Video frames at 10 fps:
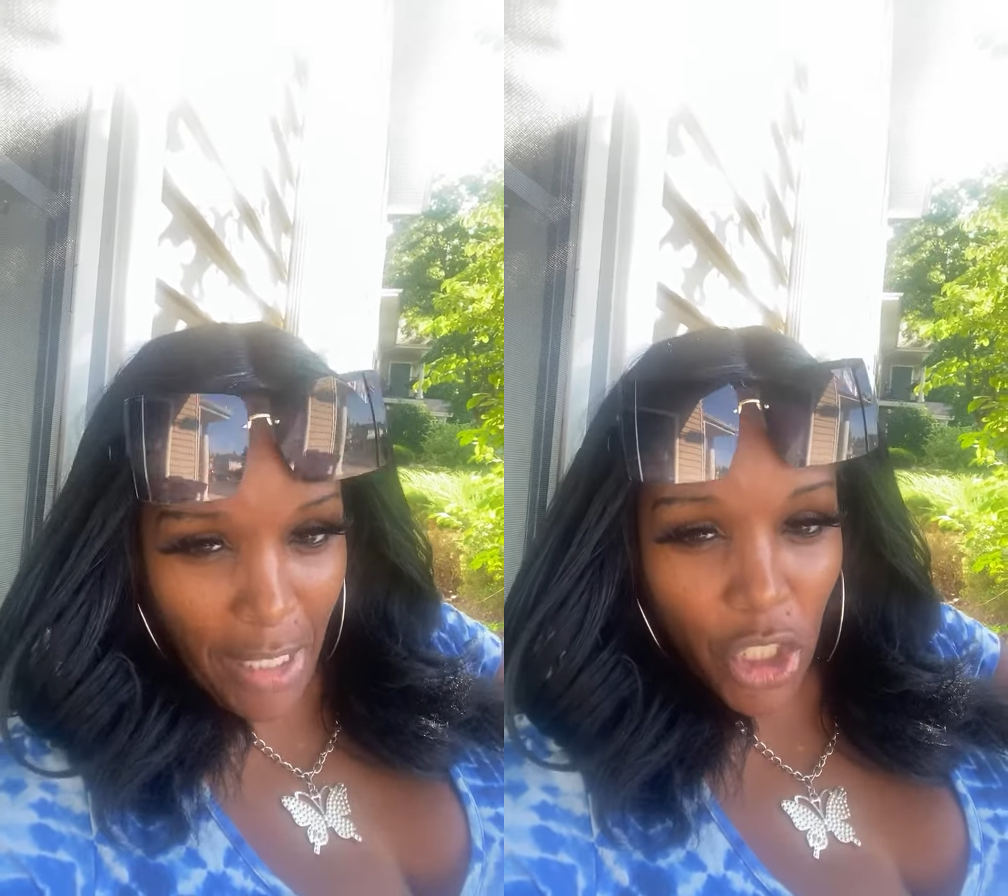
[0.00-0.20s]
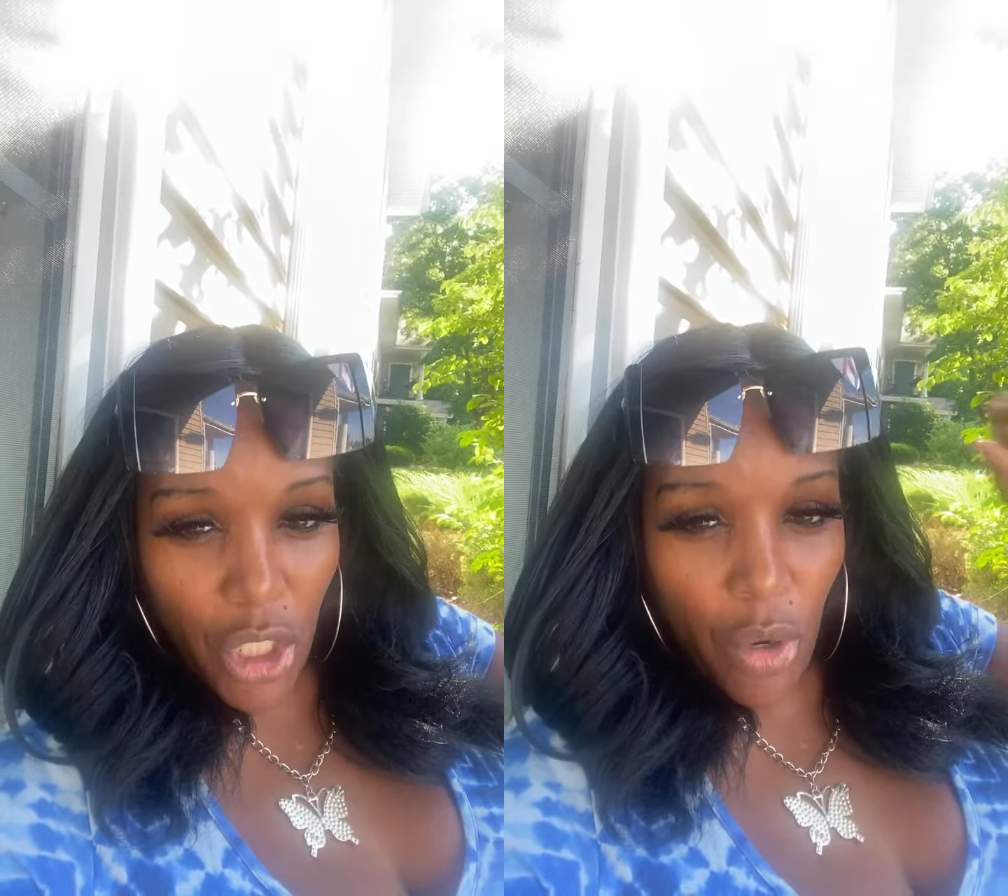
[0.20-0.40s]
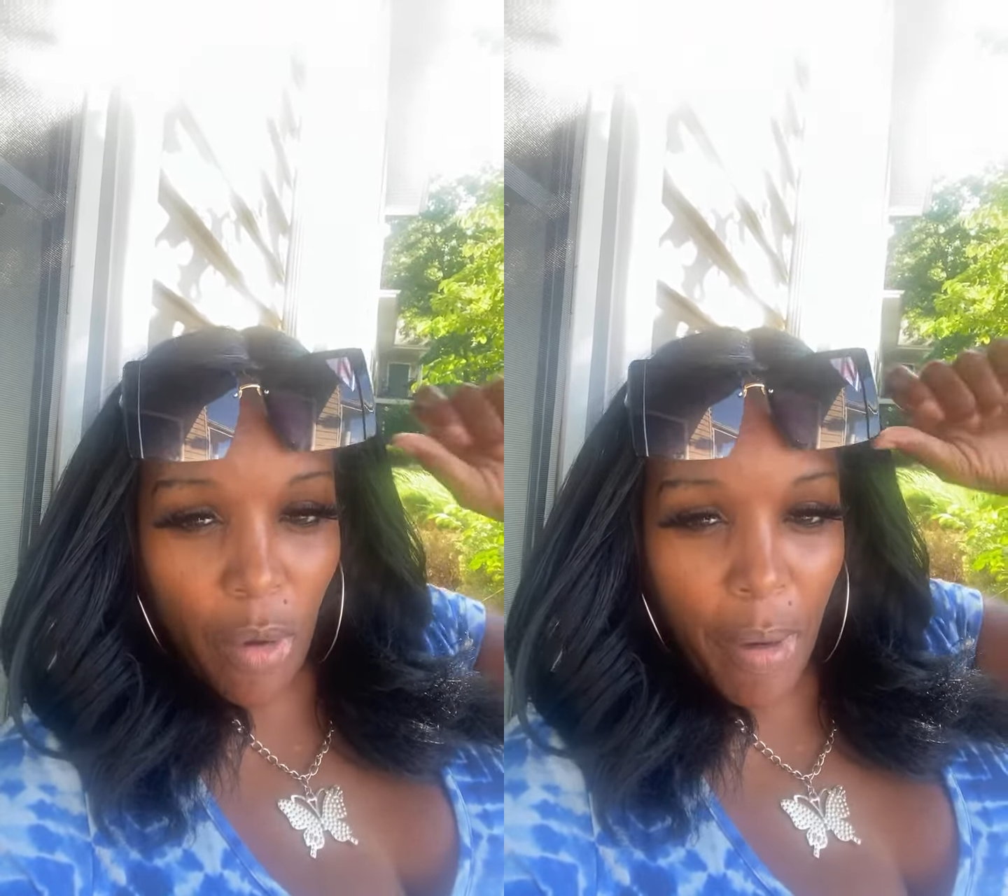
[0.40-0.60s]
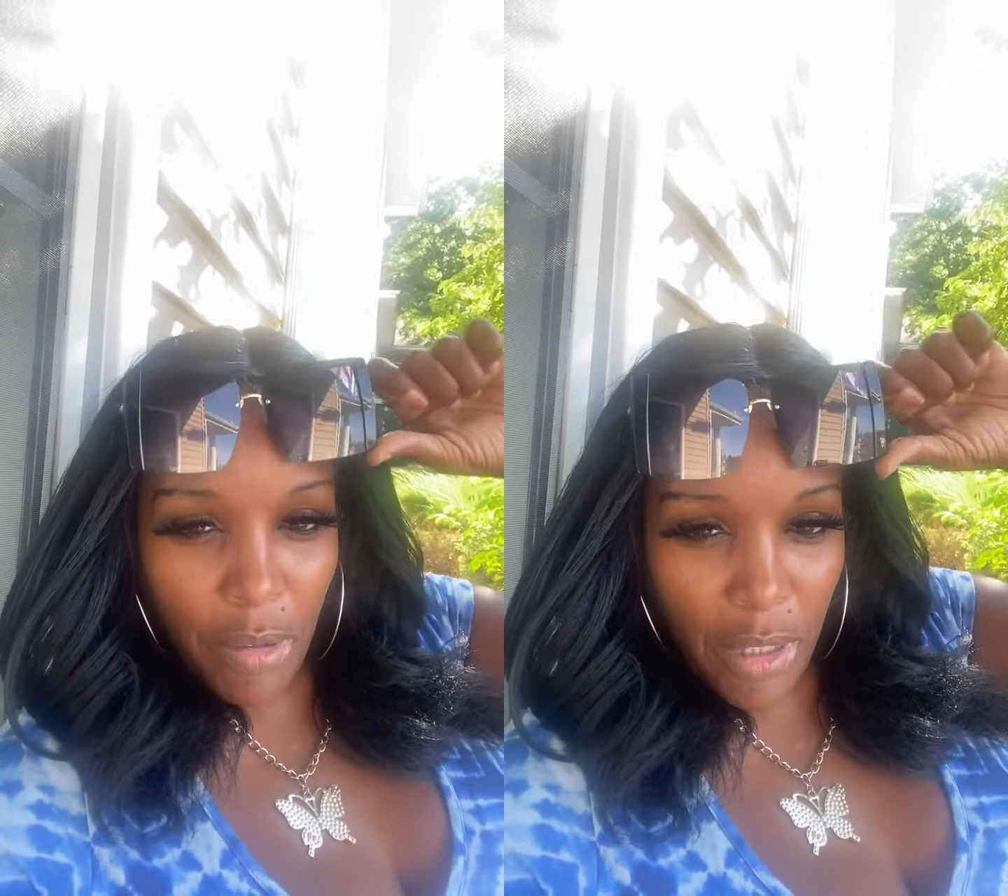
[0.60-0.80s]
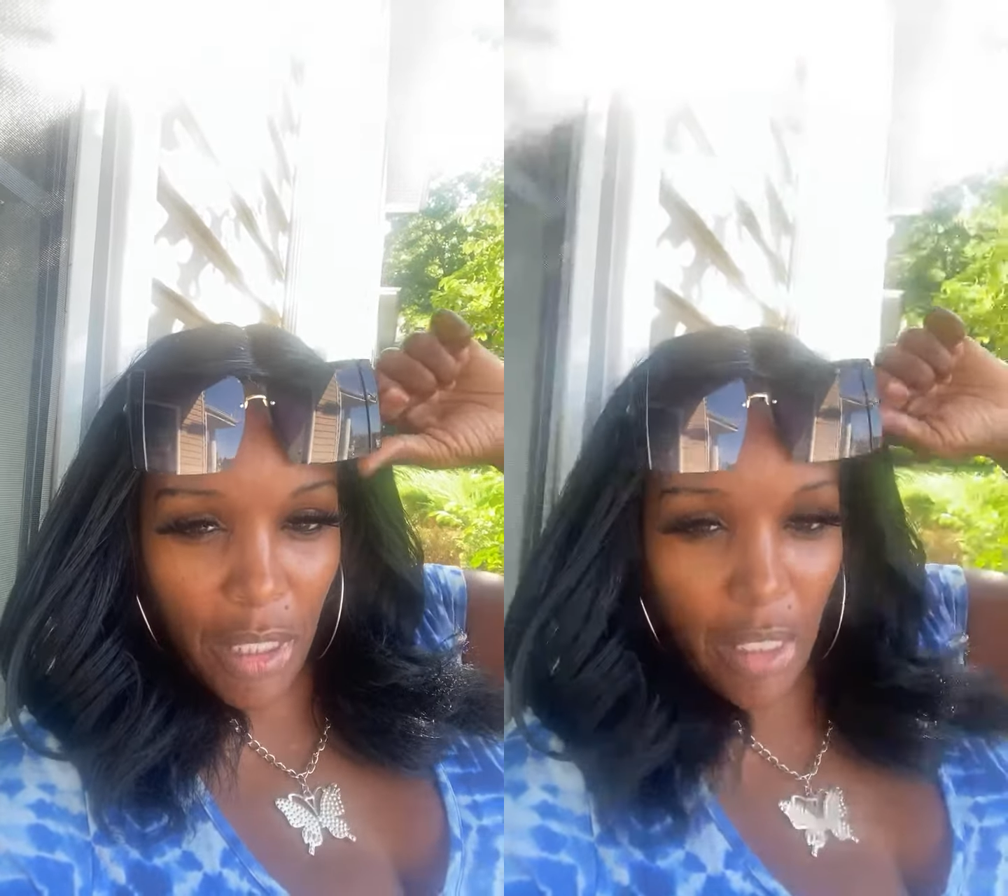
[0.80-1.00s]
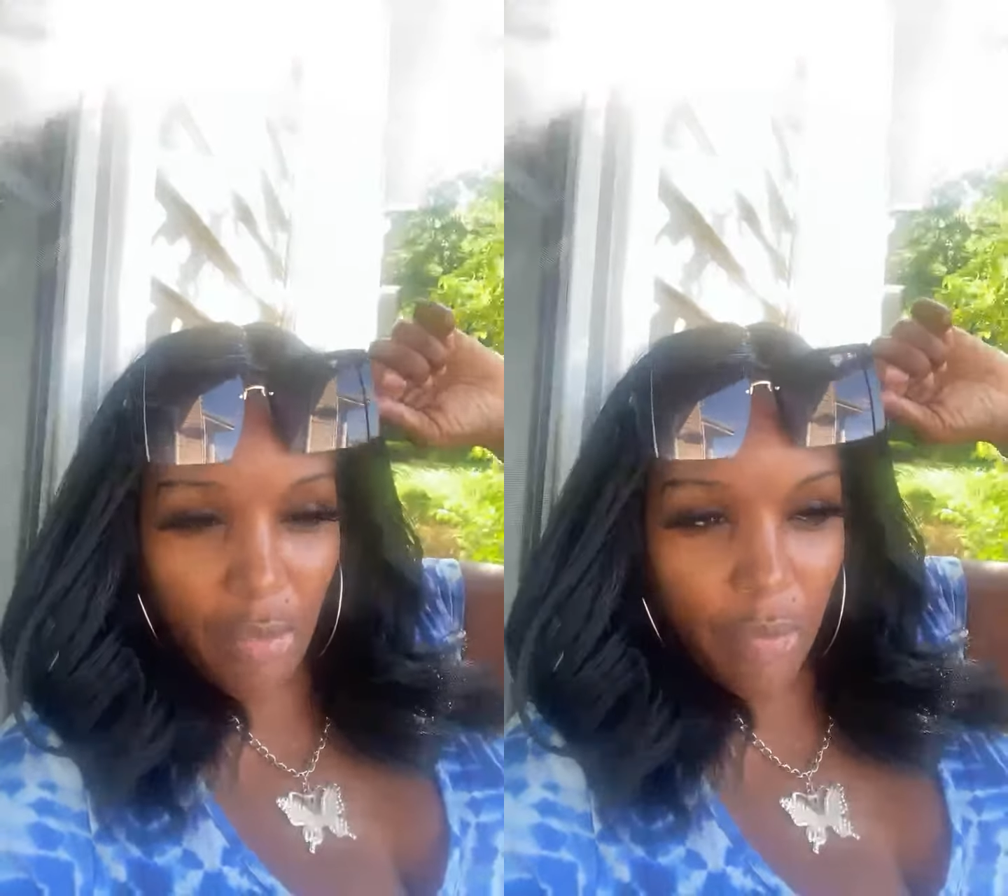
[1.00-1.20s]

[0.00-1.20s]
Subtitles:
a joke about Steve.